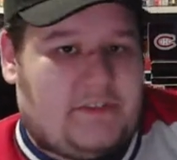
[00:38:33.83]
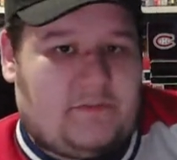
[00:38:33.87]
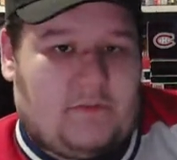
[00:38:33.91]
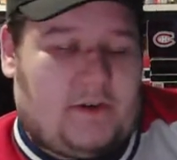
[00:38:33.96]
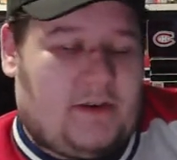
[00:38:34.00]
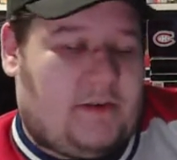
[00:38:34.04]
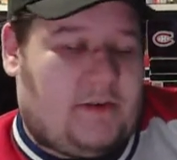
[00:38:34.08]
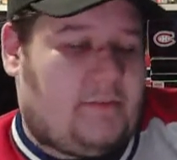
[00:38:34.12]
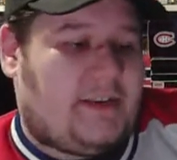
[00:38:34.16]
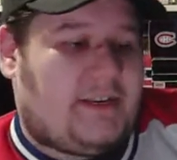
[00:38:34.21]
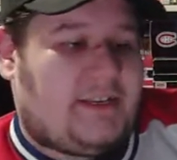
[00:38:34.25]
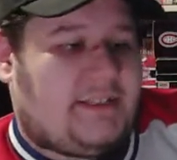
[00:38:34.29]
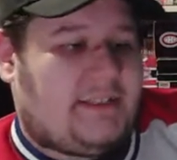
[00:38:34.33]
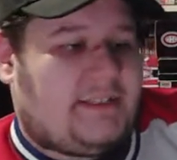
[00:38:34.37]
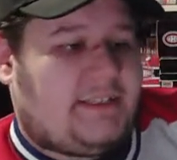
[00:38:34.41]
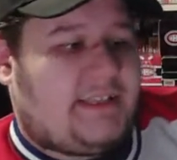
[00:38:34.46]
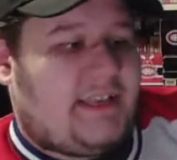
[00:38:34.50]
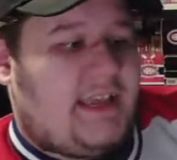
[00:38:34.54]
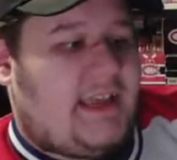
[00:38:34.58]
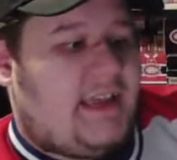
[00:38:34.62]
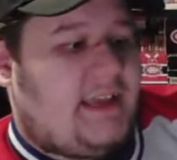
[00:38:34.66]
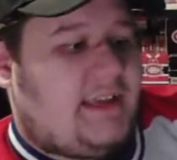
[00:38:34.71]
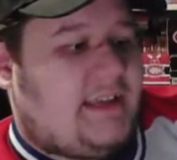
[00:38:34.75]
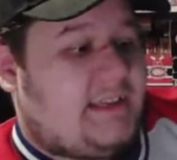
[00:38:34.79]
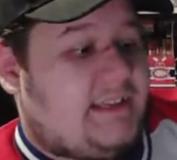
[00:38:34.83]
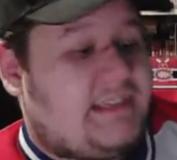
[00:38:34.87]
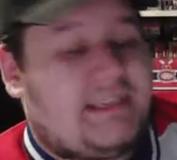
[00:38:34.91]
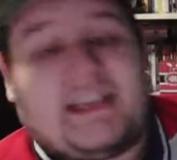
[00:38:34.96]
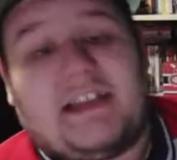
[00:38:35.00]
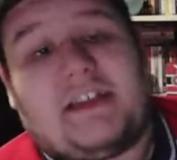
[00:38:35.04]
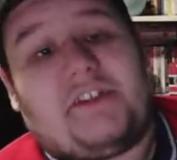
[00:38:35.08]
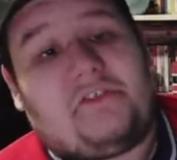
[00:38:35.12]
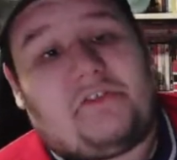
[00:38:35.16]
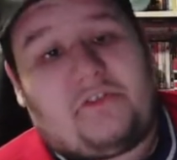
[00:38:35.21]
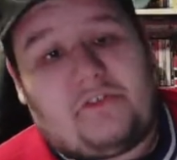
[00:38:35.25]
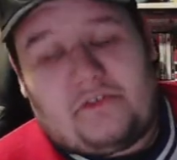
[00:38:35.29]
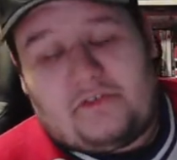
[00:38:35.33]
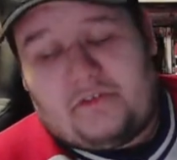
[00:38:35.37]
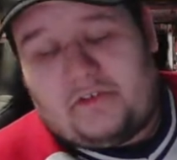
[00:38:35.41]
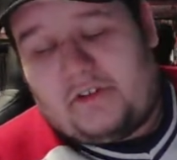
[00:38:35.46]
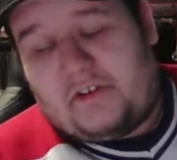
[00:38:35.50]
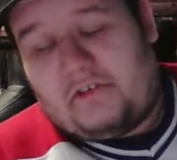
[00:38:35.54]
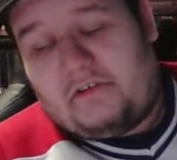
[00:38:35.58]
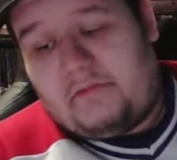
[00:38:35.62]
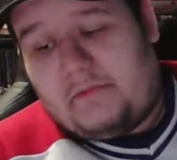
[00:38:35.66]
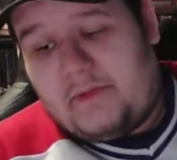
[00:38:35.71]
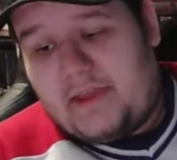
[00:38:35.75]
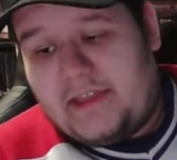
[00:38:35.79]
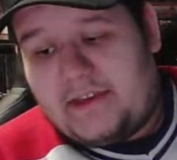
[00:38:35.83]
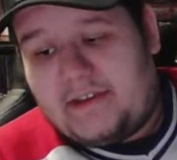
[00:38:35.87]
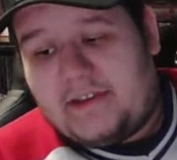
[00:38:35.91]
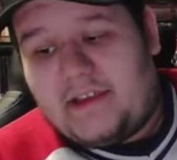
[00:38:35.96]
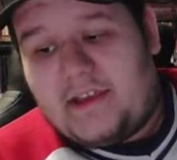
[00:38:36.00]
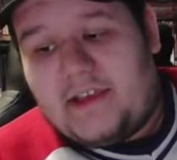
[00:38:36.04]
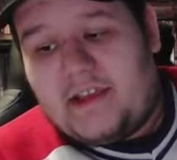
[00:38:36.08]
20 minutes because I got to go to bed,